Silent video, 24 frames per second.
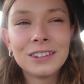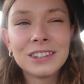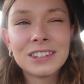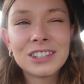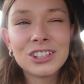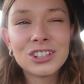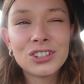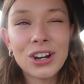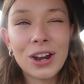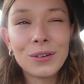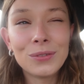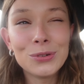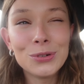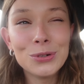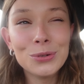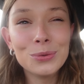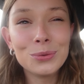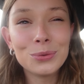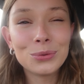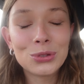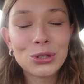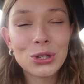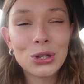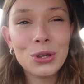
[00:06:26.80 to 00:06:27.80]
to
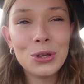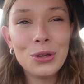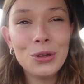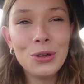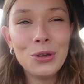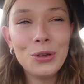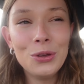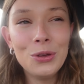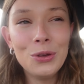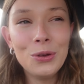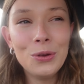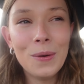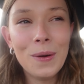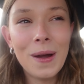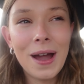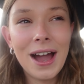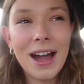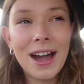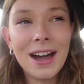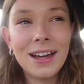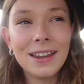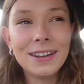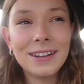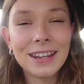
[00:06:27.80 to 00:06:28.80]
travel to
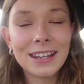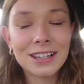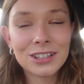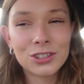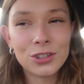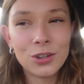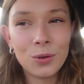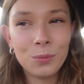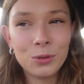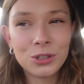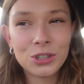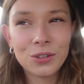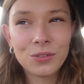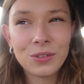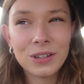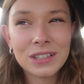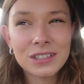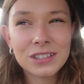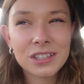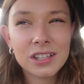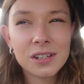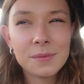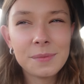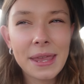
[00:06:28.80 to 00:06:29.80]
our next stop, which I think
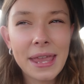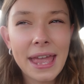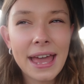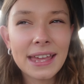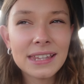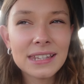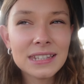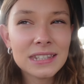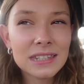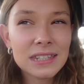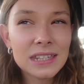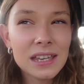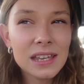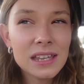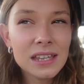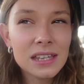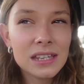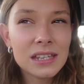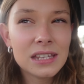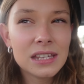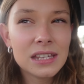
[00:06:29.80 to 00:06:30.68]
is going to be Asda.